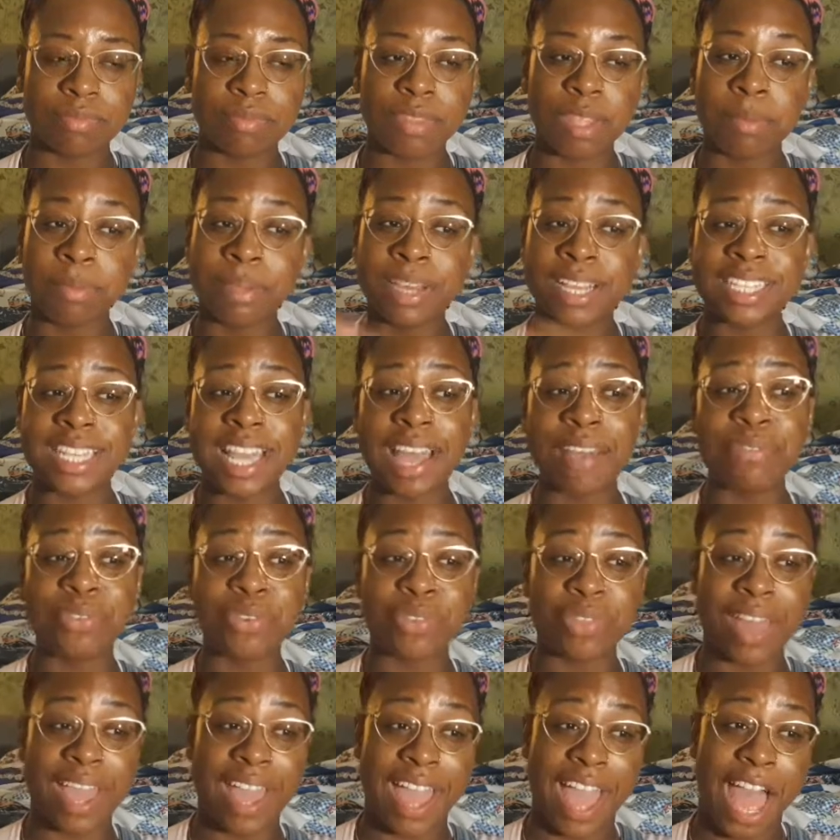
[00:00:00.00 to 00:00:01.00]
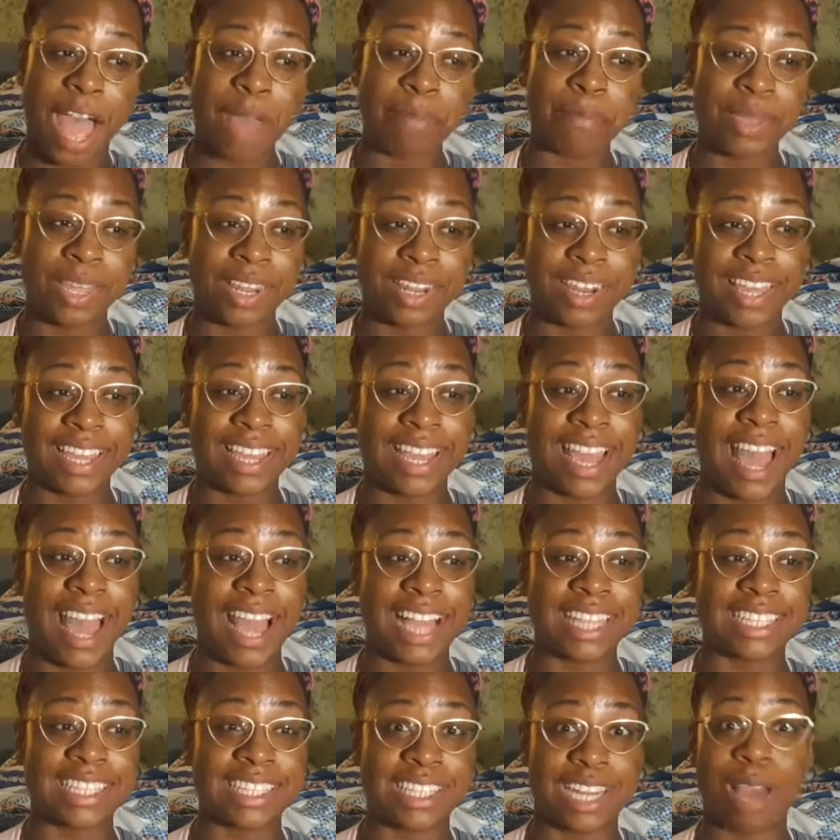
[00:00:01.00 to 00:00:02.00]
because after that happened, like,
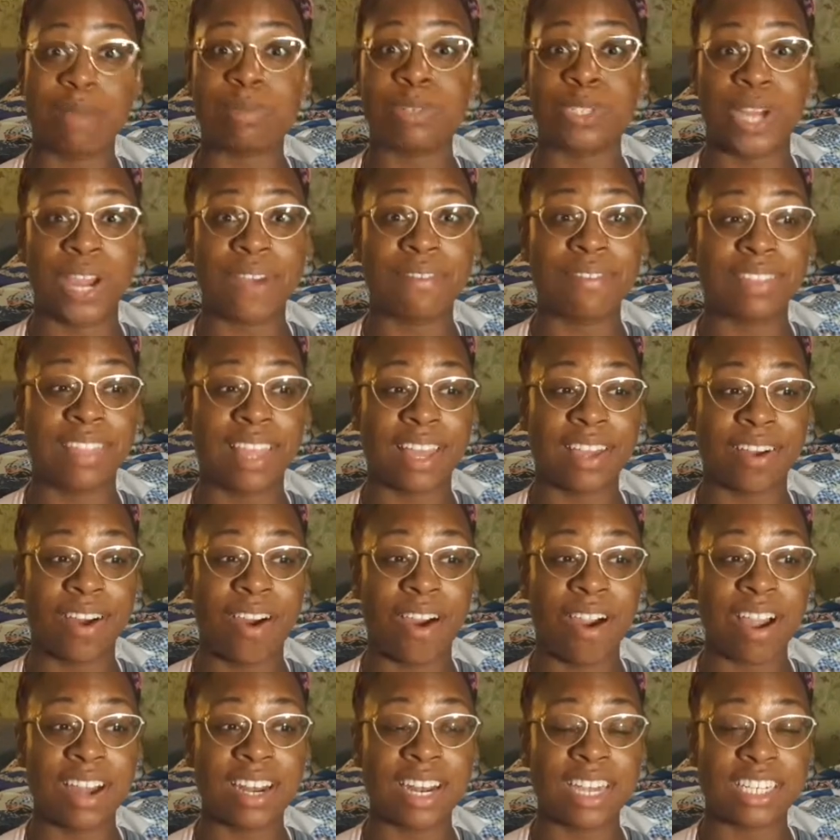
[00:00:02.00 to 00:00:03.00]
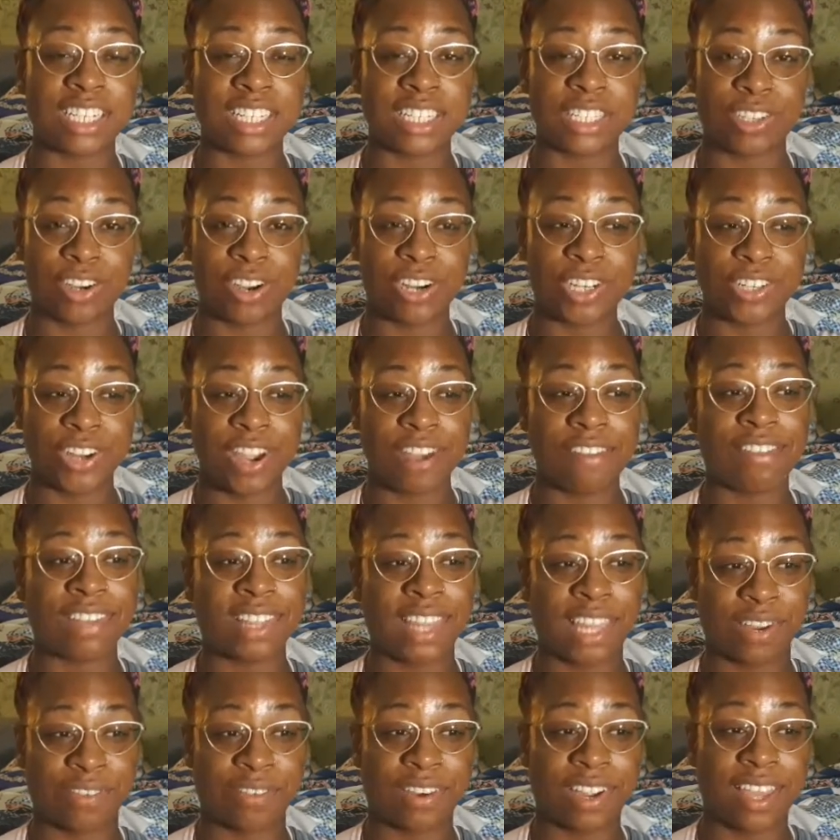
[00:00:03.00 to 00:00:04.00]
I stopped driving that car and I just started driving
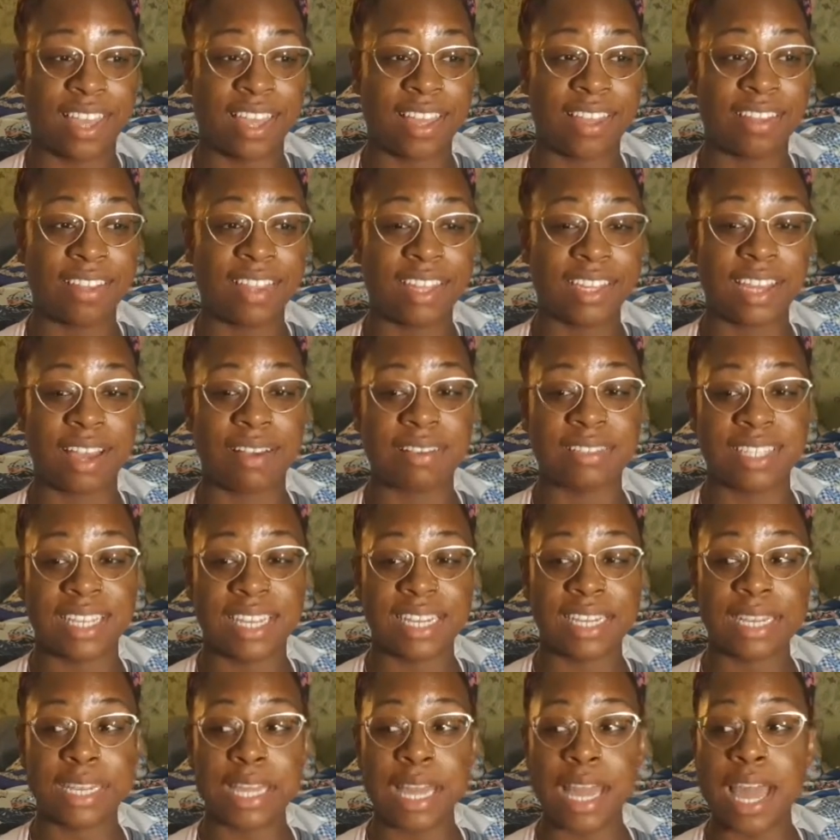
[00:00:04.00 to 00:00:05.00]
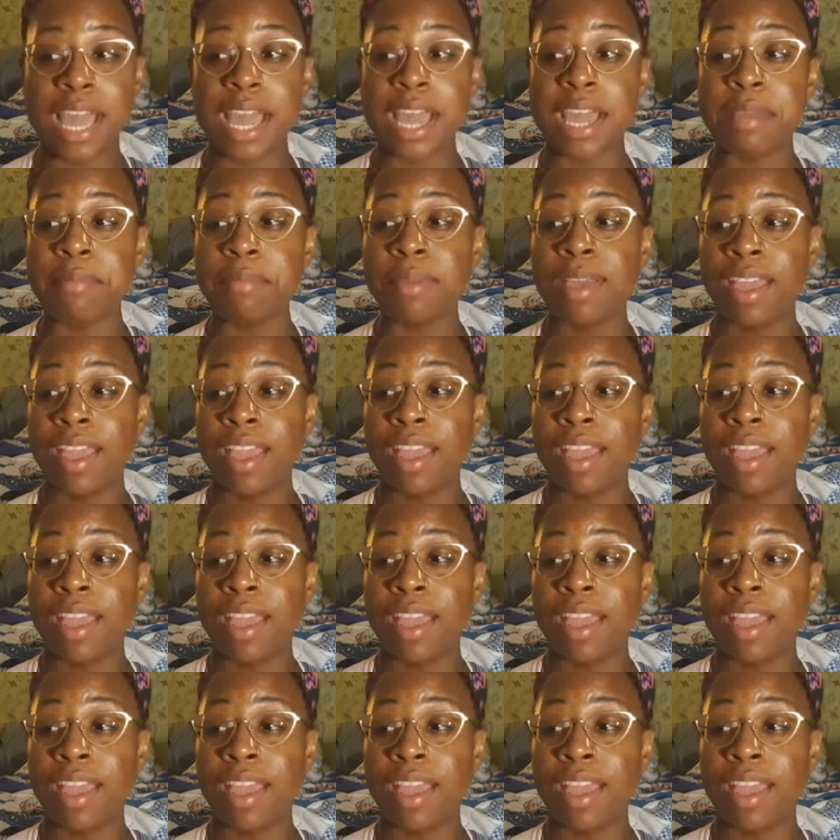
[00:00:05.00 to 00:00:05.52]
like Raquel. Like, I was like, I'm